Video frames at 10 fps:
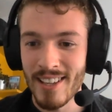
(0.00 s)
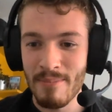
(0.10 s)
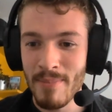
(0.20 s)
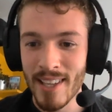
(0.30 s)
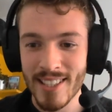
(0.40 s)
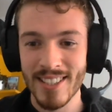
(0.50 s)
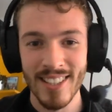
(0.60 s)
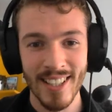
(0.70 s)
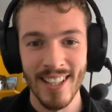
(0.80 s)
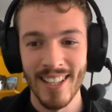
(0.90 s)
Makes
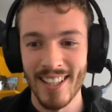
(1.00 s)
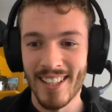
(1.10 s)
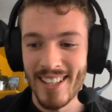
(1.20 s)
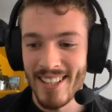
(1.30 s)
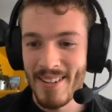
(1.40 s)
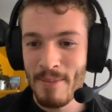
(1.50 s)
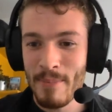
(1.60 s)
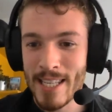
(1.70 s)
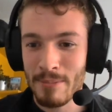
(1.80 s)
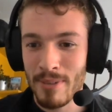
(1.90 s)

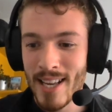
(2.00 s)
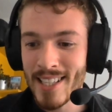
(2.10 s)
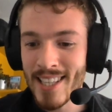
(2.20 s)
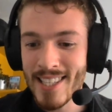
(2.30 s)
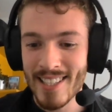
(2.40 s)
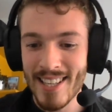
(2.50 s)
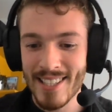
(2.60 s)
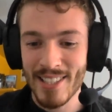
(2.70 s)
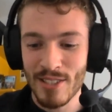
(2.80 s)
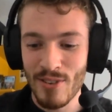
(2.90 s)
planning these
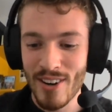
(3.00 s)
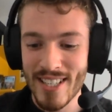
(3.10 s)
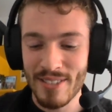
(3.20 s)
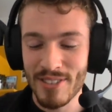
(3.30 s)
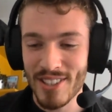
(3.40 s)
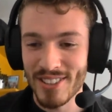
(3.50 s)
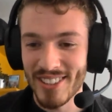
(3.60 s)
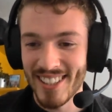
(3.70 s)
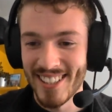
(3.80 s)
lessons very difficult.